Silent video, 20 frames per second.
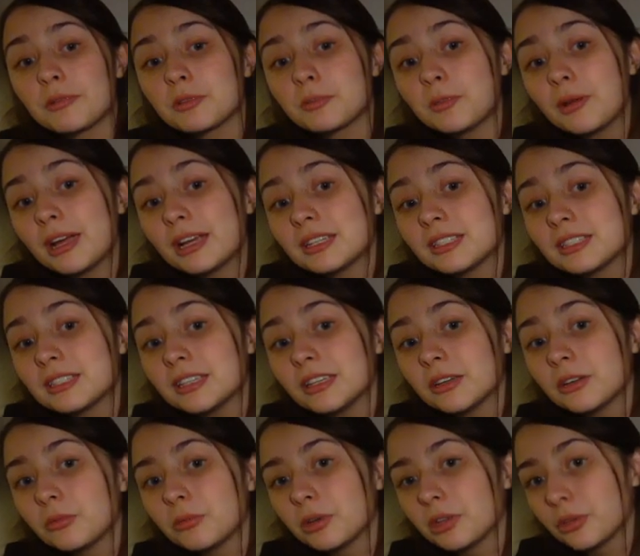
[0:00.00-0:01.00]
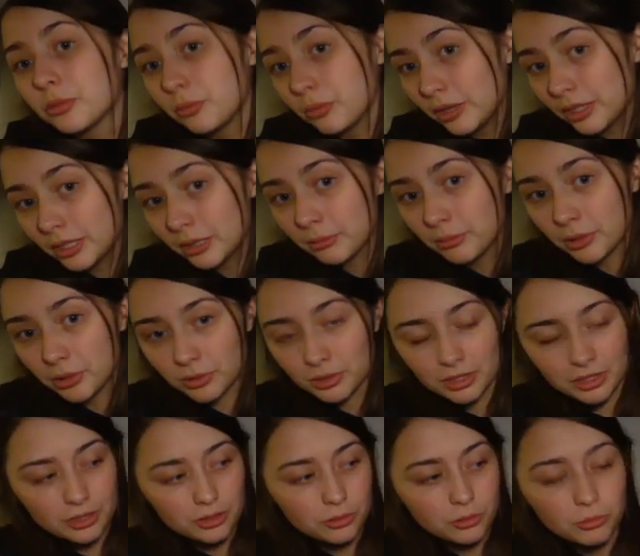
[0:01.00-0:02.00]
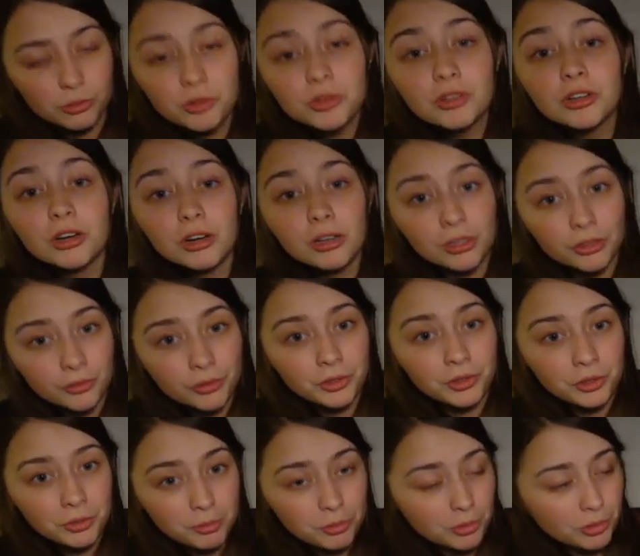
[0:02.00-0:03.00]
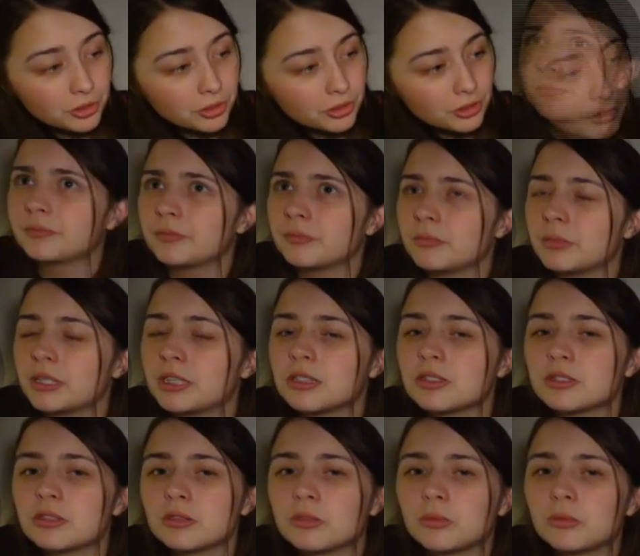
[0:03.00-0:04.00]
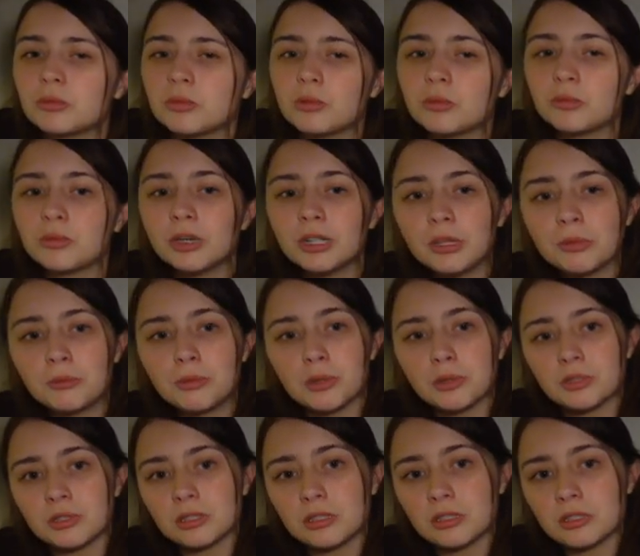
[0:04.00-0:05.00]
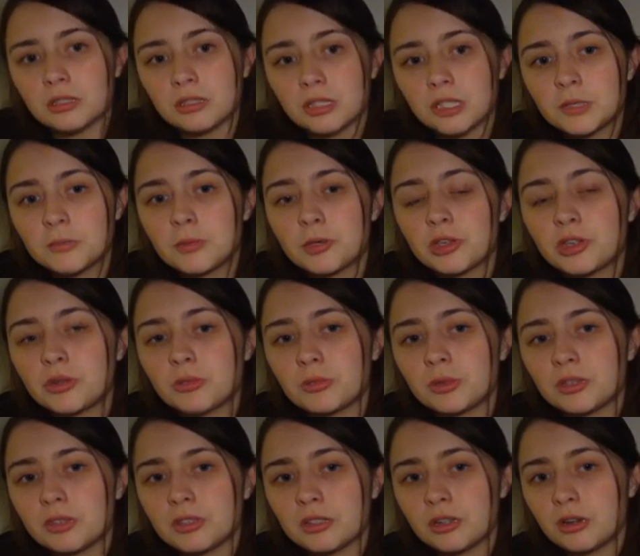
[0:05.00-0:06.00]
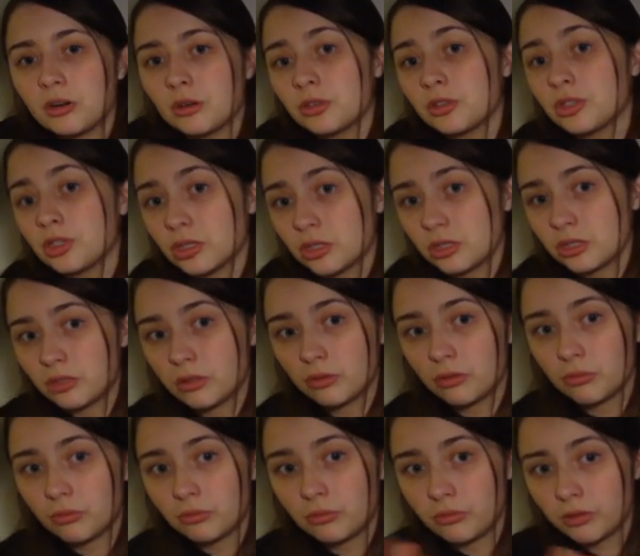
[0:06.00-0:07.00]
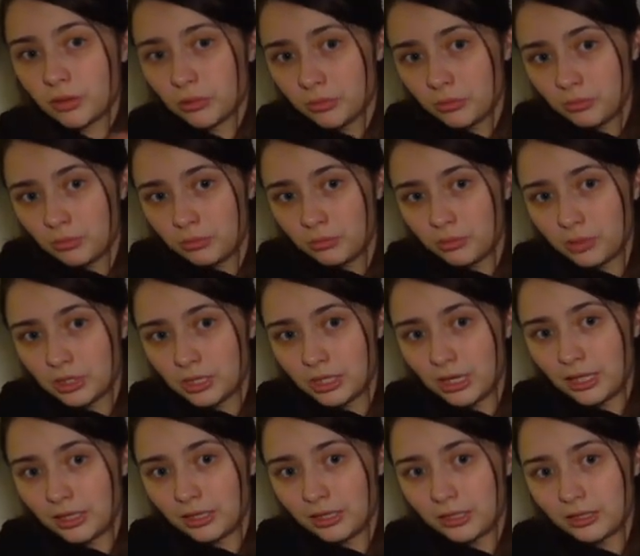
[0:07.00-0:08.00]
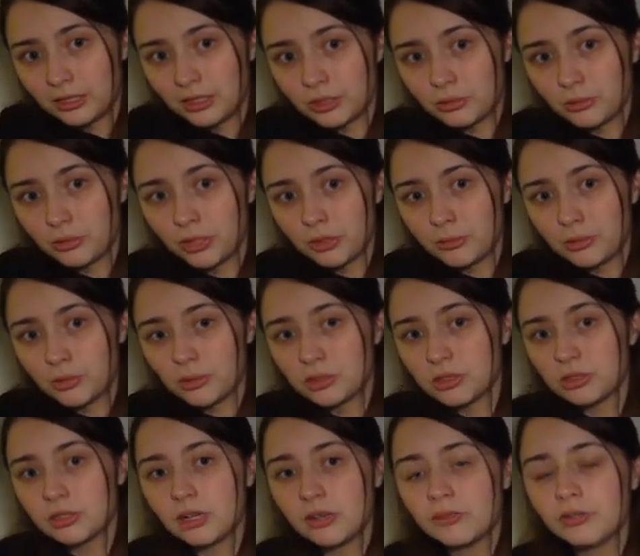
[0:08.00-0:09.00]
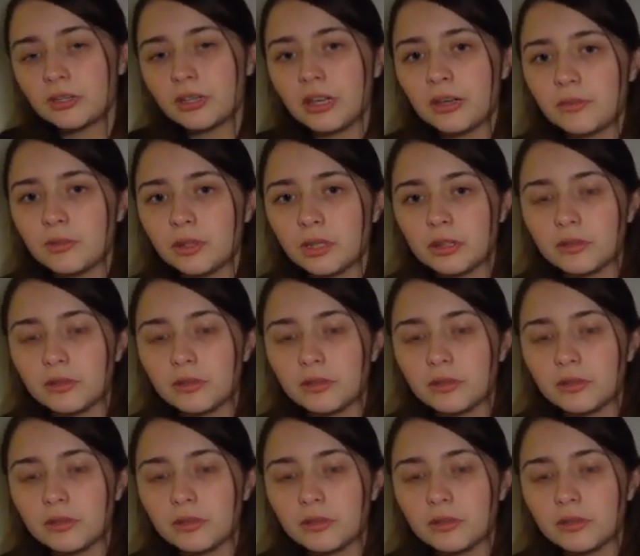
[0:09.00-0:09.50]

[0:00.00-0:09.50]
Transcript: practicing with running poses, which are very important because running poses, especially ones that aren't just from the side like this, running poses often have a lot of